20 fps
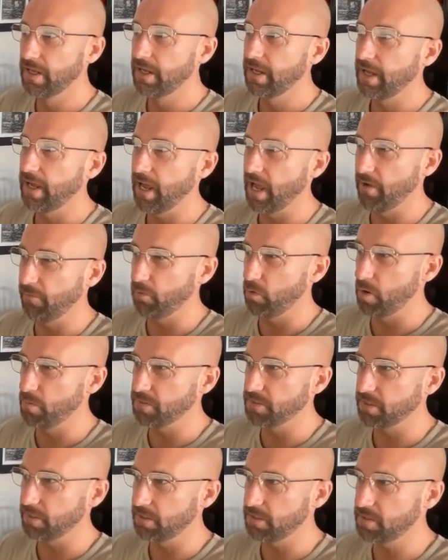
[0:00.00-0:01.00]

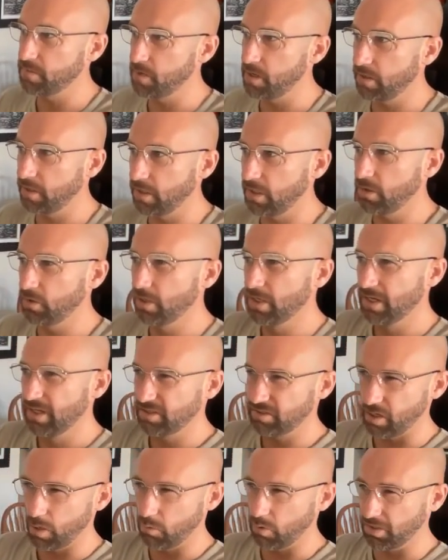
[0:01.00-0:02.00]
FOMC tomorrow. So I
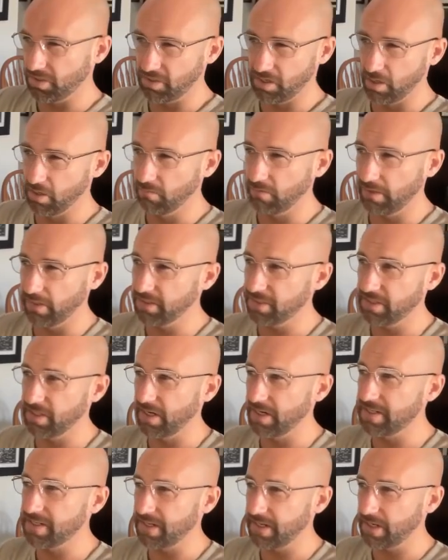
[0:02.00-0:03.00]
wasn't it's not a
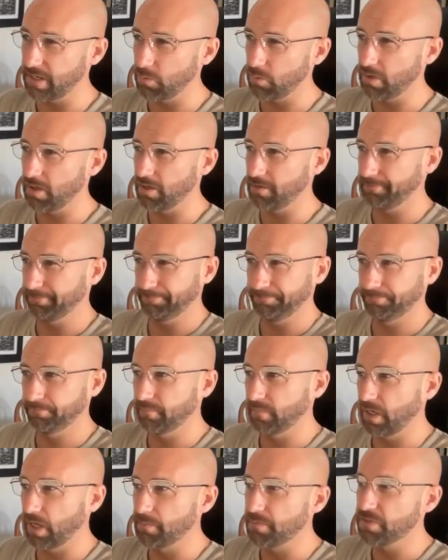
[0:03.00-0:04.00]
day where
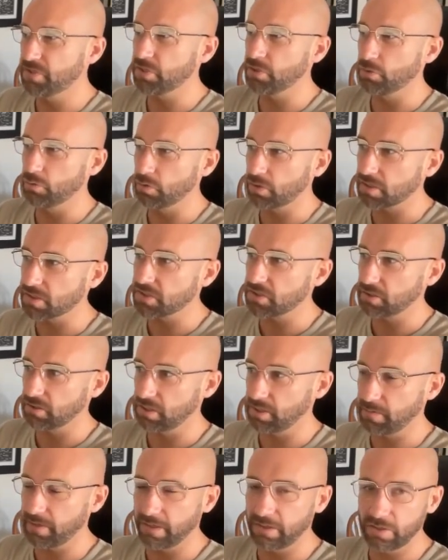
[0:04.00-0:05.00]
I'm too concerned
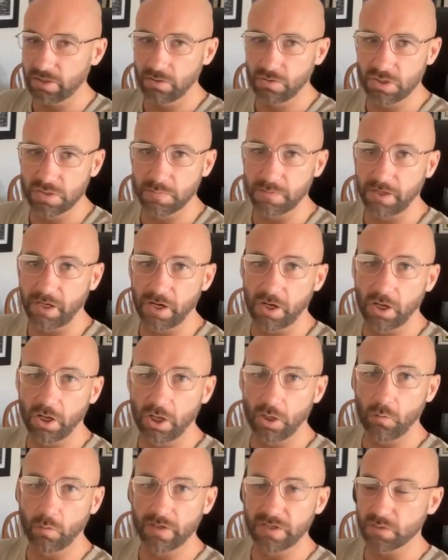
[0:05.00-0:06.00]
about news, but I
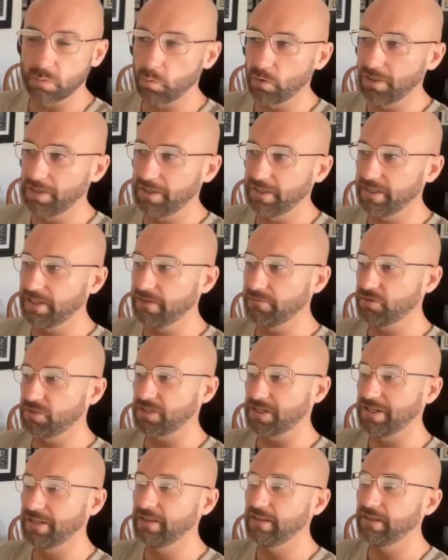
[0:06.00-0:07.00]
always will leave just a
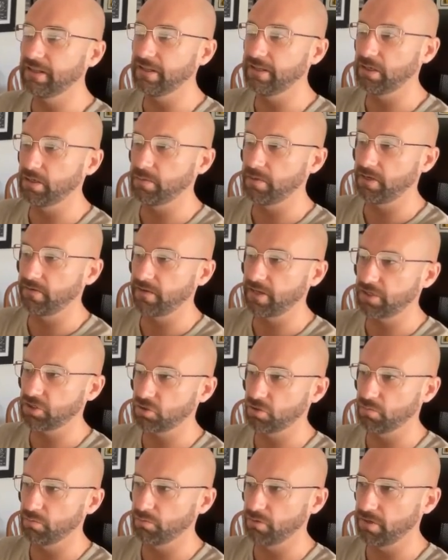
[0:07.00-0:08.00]
little bit of extra
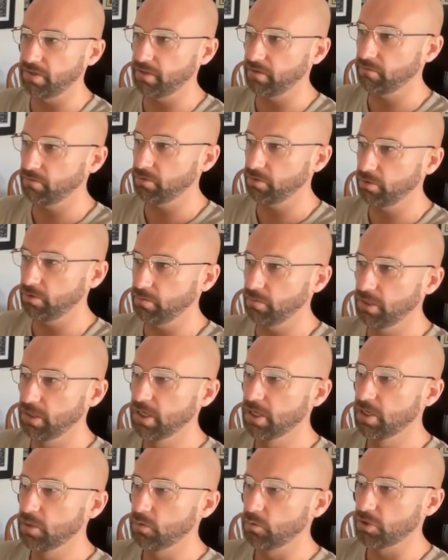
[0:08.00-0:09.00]
breathing room,
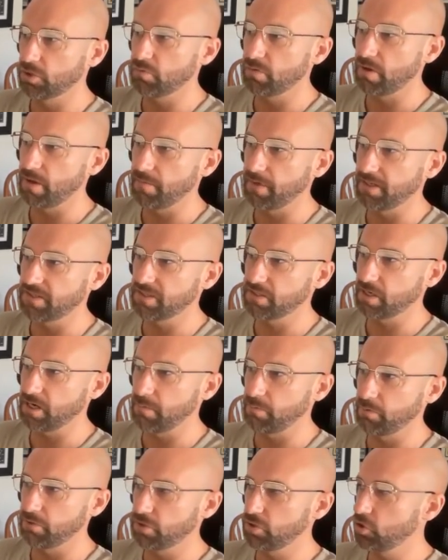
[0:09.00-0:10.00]
which meant my stop
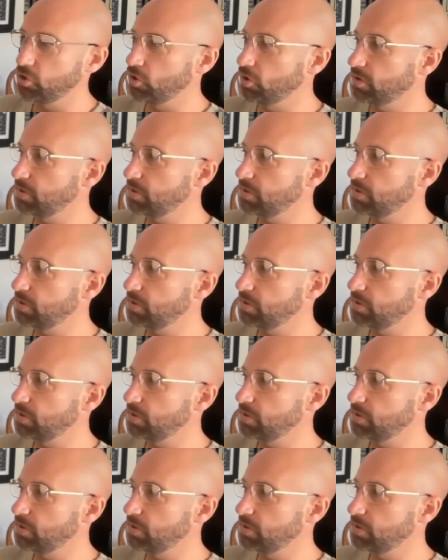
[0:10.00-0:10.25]
was just